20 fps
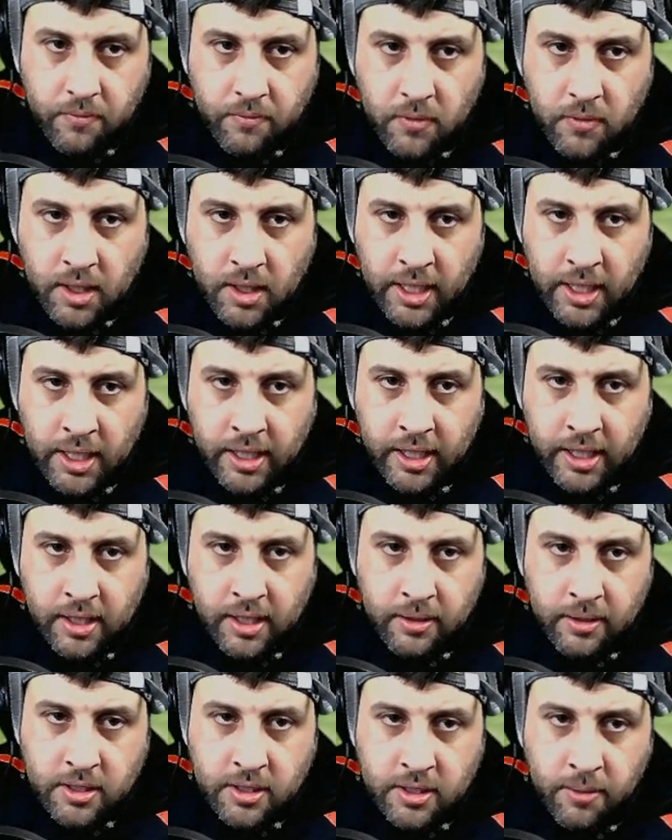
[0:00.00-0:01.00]
And it
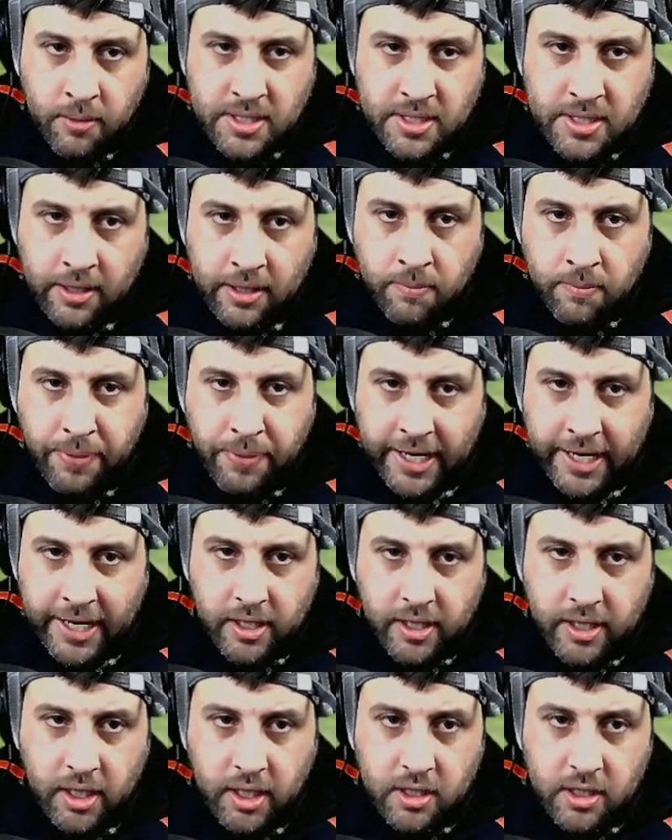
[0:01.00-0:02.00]
comes out the back
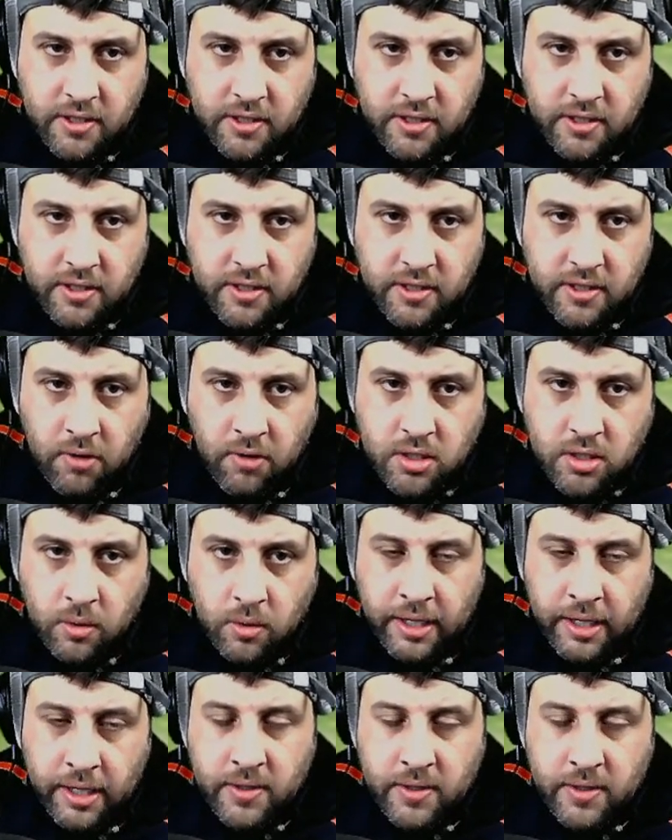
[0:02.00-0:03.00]
to Finn Russell.
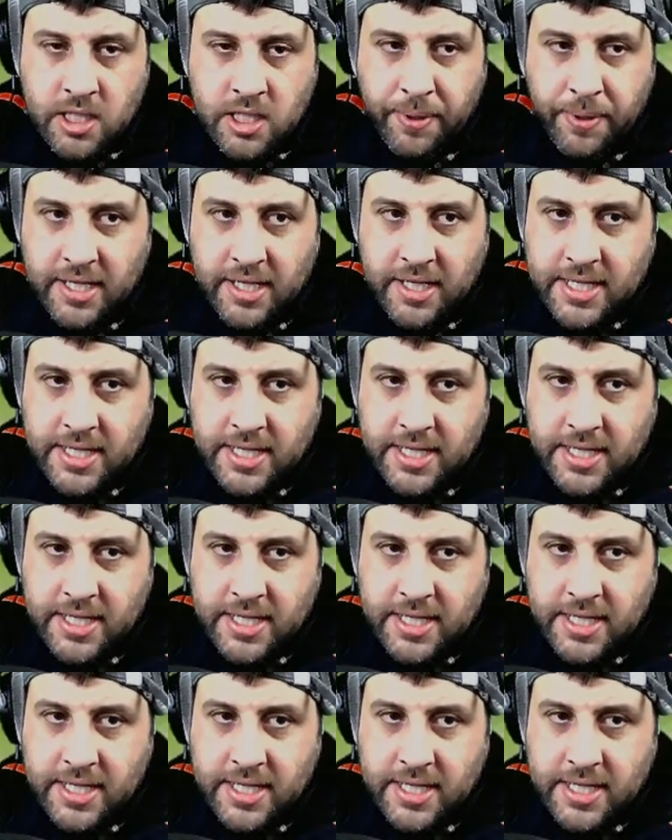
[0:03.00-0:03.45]
There is space out